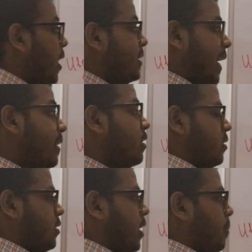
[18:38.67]

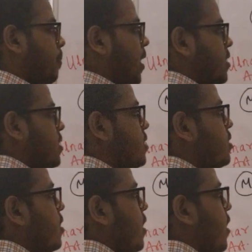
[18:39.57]
tendon that
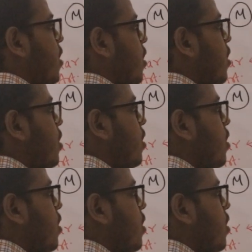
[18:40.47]
passes here,